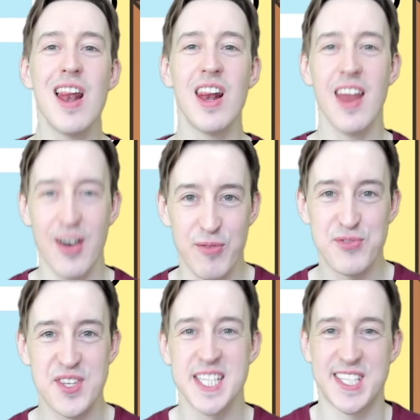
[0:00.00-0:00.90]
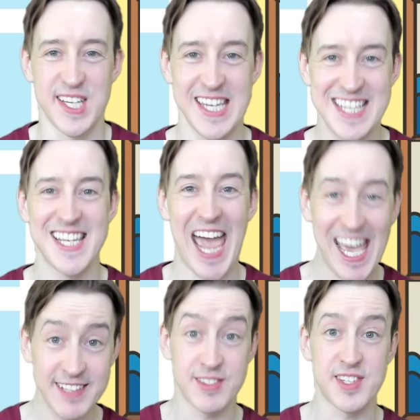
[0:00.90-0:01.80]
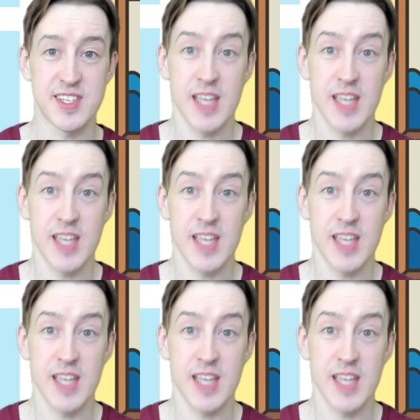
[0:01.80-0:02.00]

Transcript: loves to eat ants